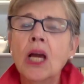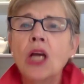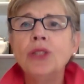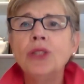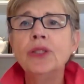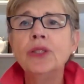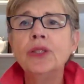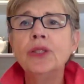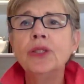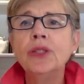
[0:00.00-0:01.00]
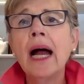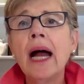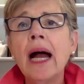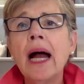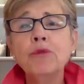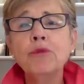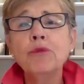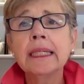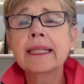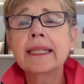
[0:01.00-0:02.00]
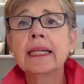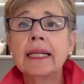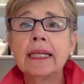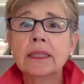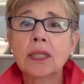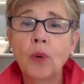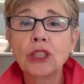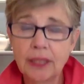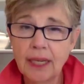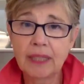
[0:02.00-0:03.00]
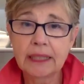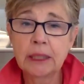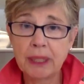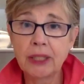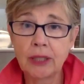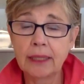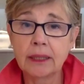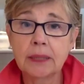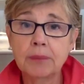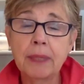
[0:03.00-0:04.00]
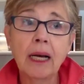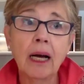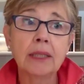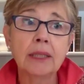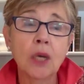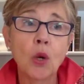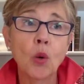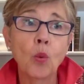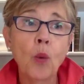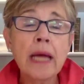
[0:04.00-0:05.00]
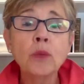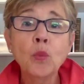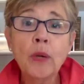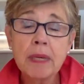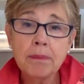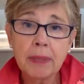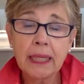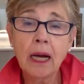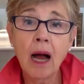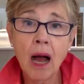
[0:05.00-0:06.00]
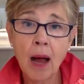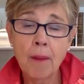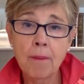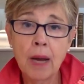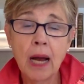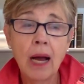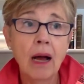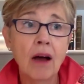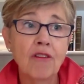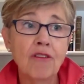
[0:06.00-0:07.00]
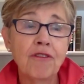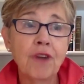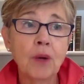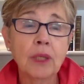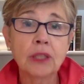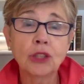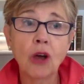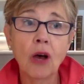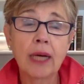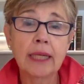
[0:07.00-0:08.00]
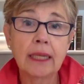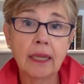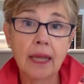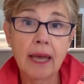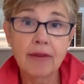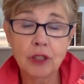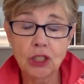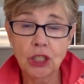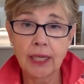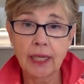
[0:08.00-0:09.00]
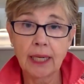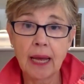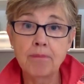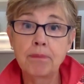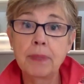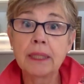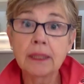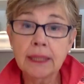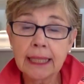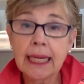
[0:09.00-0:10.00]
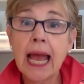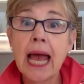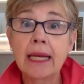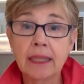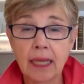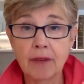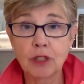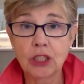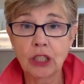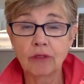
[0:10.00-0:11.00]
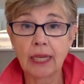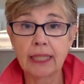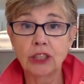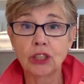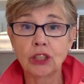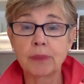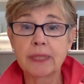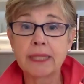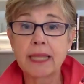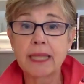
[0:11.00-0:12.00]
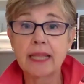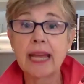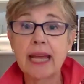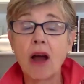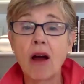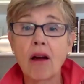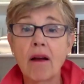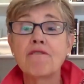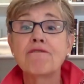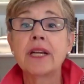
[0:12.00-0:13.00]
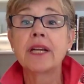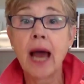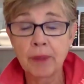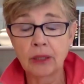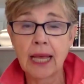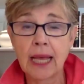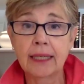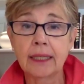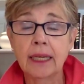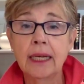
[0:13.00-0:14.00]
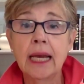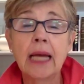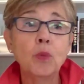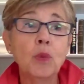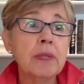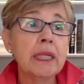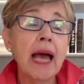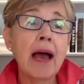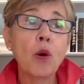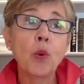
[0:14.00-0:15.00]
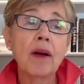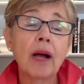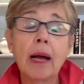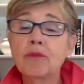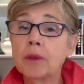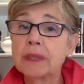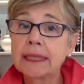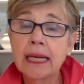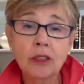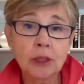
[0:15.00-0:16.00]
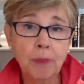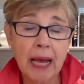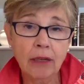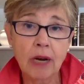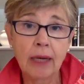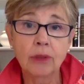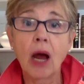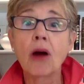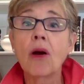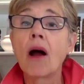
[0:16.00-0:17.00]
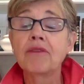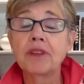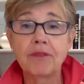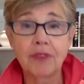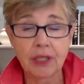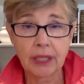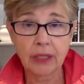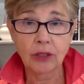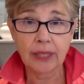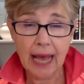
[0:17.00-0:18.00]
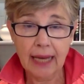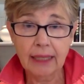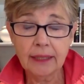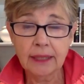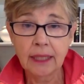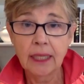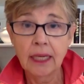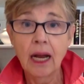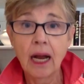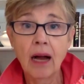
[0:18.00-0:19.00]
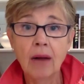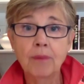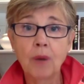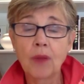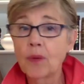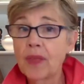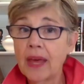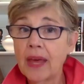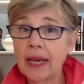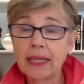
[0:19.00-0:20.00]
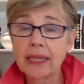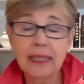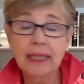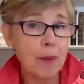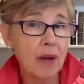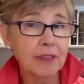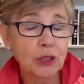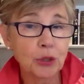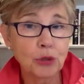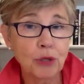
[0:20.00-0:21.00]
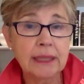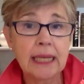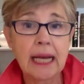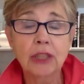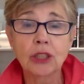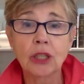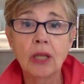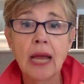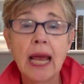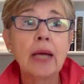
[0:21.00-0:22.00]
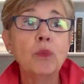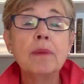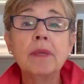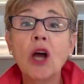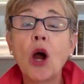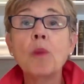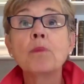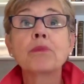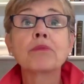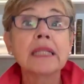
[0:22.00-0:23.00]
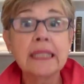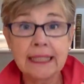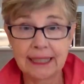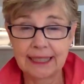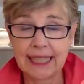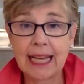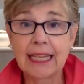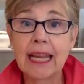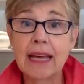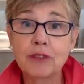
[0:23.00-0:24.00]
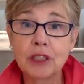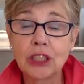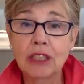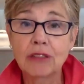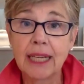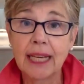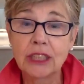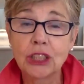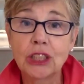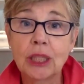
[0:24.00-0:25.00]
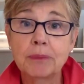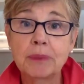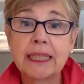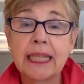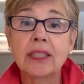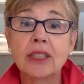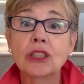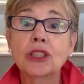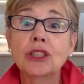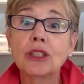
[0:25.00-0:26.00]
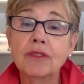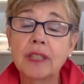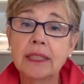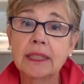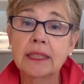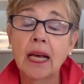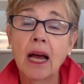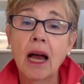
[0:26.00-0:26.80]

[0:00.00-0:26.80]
You know, I really think it's a question of experience because when women become focused on leveraging, building and leveraging relationships, they are phenomenal at it. And women have, who have come from a sales background are often very good at it, mm. uh, although they can come off as too transactional. And women are brilliant at leveraging relationships in the service